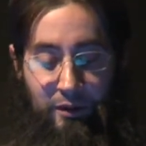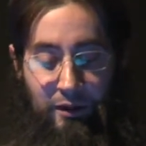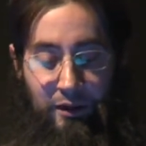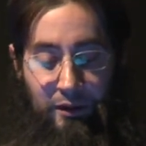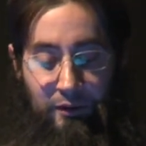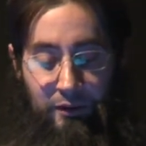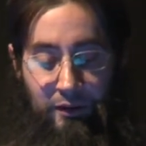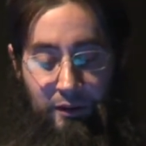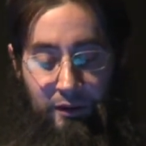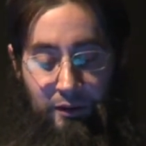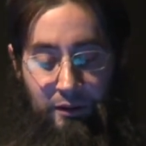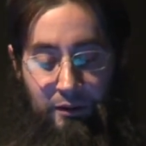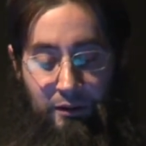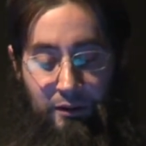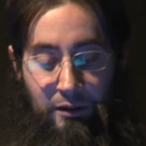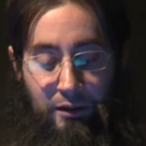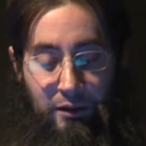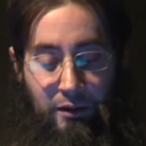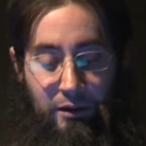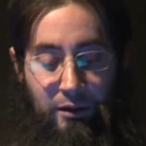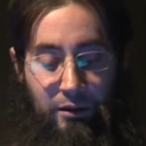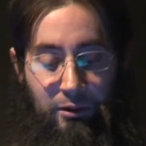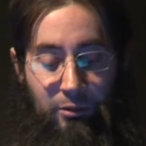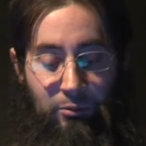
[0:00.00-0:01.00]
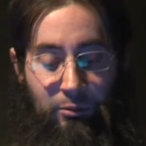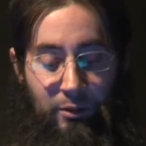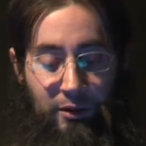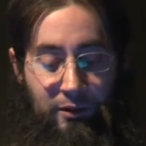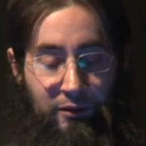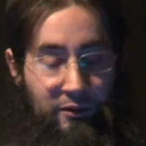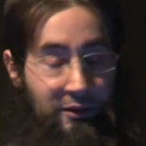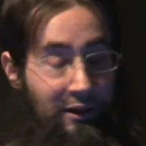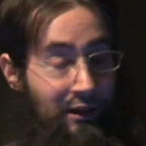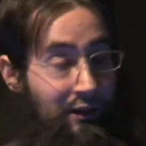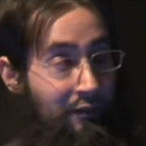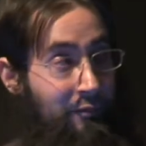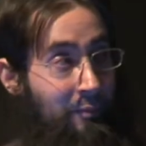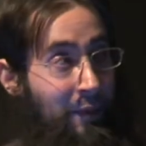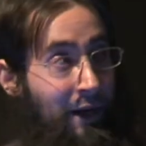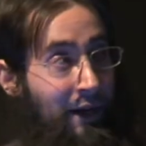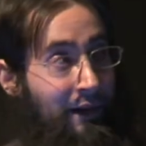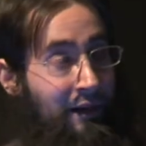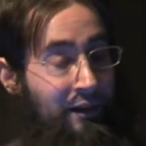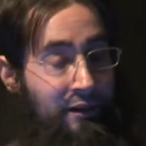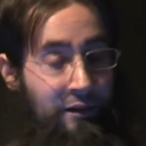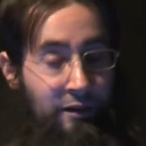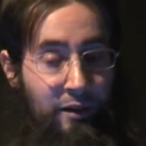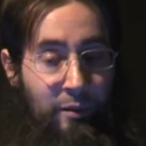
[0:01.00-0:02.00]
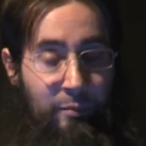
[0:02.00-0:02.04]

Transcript: and then we use kind of back-end